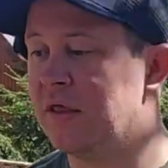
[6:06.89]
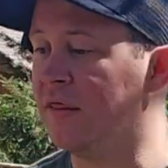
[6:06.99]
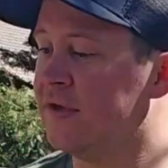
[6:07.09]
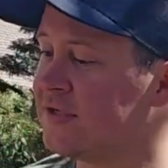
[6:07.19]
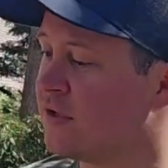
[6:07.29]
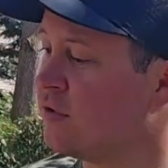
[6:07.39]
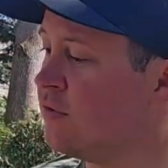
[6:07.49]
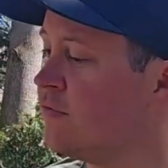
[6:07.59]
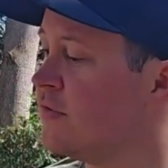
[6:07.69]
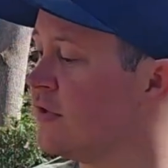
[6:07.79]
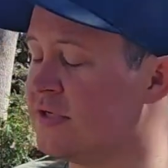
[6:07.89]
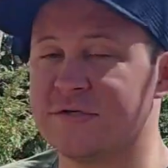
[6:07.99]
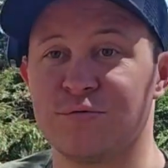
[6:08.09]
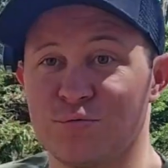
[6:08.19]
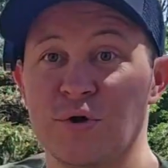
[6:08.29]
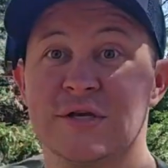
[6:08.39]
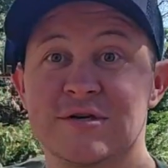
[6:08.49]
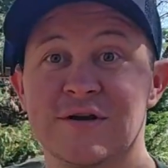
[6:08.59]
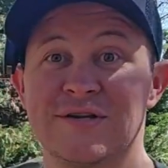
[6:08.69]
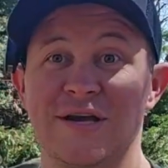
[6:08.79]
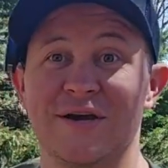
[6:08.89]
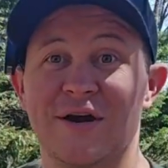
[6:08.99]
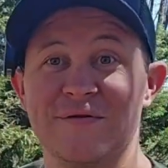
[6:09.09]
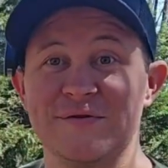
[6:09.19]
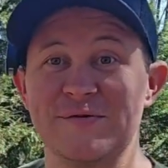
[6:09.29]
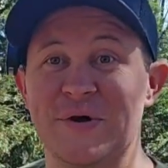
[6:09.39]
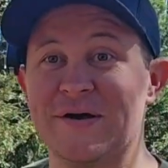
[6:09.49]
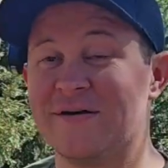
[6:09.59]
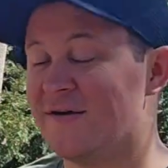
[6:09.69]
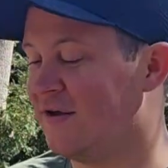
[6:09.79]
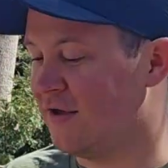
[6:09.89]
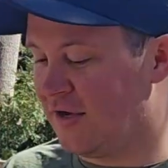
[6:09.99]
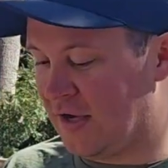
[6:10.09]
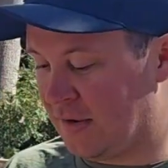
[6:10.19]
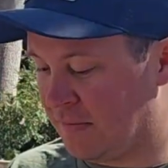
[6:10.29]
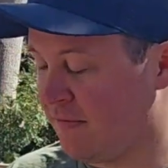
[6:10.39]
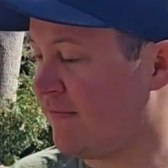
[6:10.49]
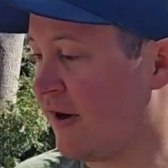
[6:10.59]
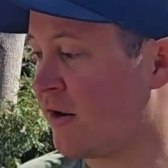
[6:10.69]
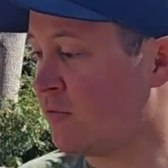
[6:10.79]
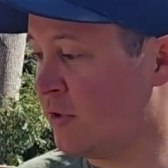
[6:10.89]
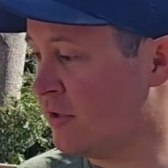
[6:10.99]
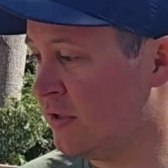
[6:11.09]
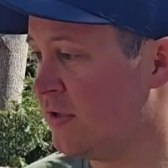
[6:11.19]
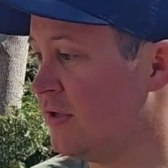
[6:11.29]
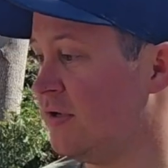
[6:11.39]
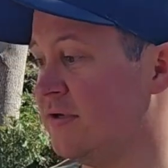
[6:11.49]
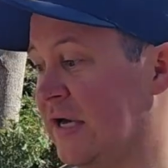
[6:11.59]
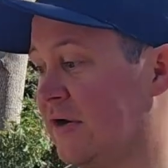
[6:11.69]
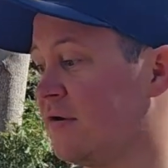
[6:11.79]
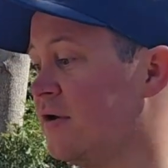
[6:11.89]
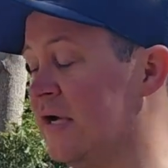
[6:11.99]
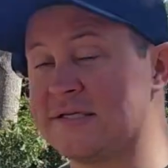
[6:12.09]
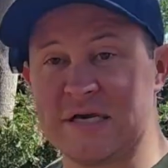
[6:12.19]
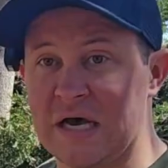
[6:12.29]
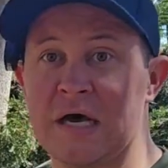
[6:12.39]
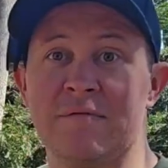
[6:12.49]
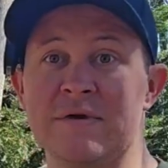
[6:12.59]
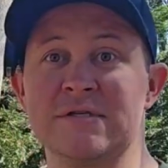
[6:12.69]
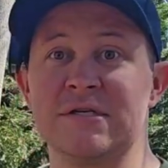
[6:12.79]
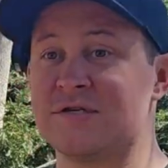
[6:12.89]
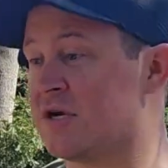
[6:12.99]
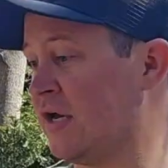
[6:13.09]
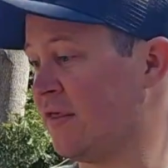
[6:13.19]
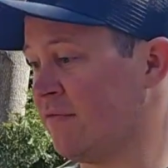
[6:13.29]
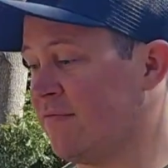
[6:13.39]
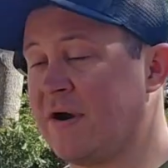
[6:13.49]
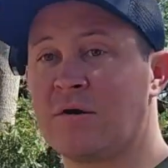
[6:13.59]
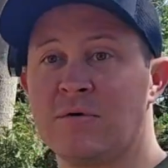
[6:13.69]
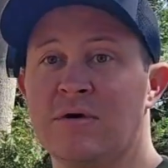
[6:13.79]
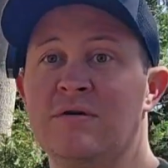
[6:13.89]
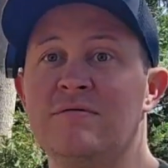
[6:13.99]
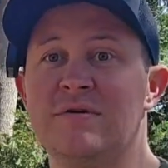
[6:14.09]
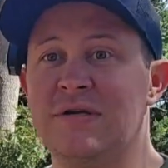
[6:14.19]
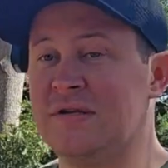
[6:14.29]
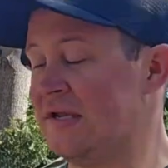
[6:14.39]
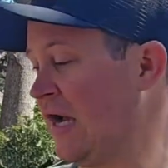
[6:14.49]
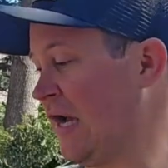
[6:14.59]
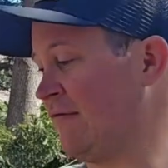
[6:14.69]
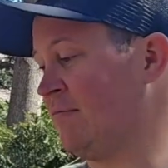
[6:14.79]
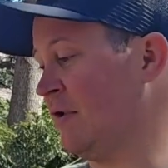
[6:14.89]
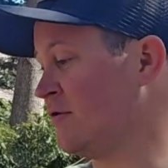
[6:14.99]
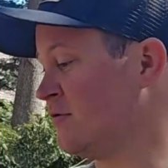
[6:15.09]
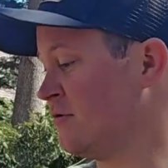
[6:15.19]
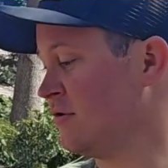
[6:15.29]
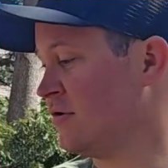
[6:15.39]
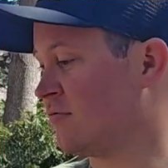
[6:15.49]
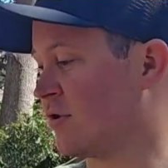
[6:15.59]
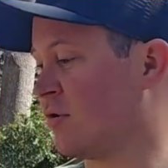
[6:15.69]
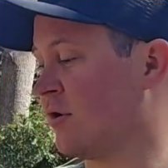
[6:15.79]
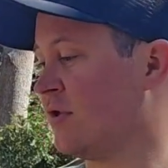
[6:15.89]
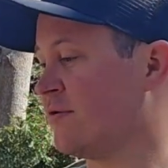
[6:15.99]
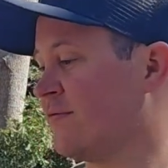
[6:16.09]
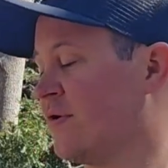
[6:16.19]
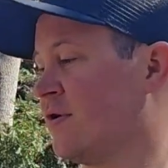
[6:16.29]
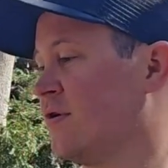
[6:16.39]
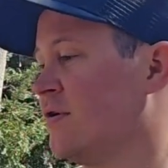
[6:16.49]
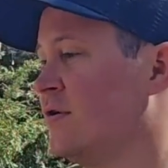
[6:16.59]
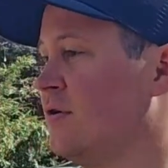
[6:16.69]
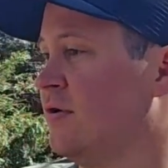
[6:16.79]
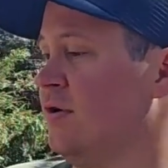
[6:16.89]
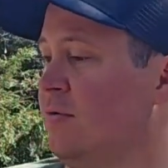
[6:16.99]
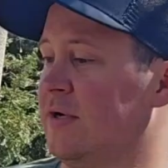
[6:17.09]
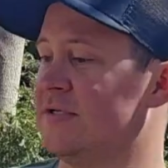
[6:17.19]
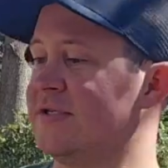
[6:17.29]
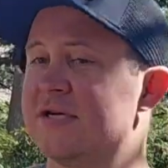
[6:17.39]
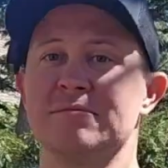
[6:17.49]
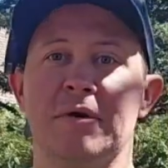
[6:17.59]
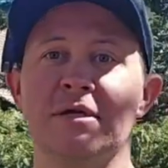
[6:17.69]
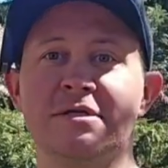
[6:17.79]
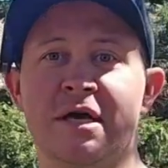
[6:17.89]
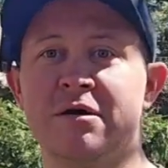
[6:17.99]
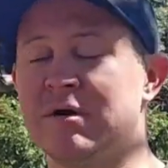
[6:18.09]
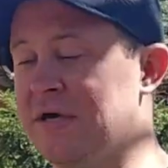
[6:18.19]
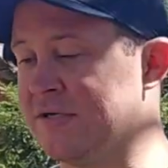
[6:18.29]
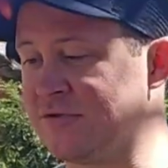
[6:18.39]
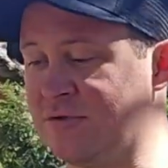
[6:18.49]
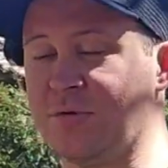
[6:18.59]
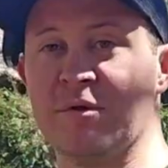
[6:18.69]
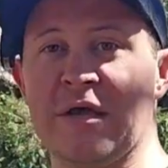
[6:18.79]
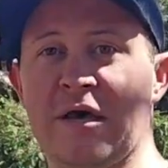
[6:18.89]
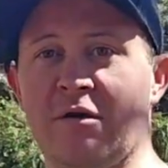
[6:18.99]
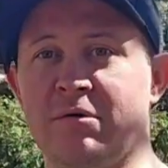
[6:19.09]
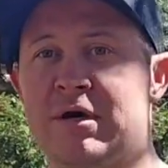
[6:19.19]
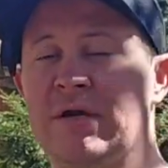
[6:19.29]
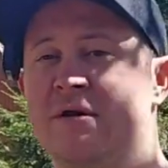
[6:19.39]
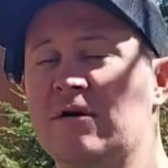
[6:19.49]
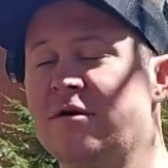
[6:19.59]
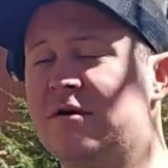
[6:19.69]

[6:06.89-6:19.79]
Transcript: This stove is really starting to take off as well. The firewood, yeah, it's obviously dry. Firewood, I've been recording this for what, 6 minutes now, and it's doing that already.